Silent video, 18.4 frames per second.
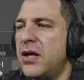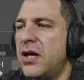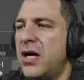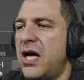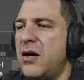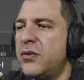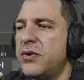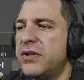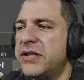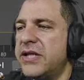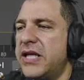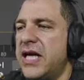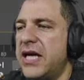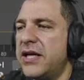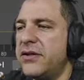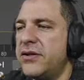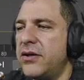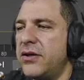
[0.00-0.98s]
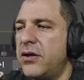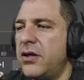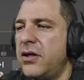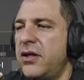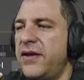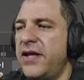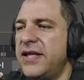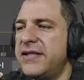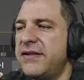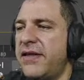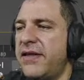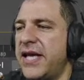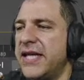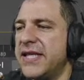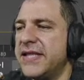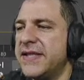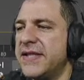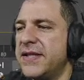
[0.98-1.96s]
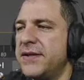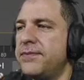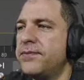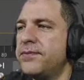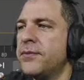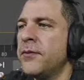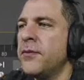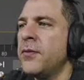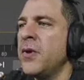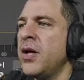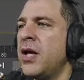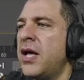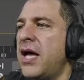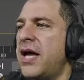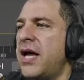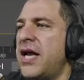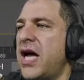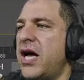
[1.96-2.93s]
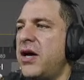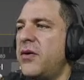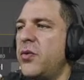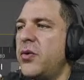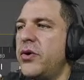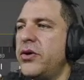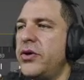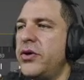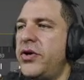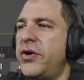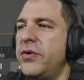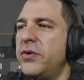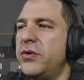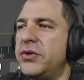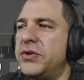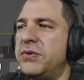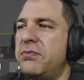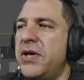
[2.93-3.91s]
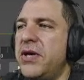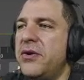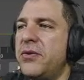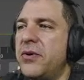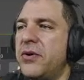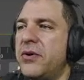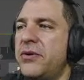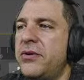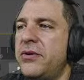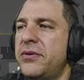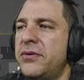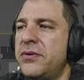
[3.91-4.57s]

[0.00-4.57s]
I will select all these things and I will use mirror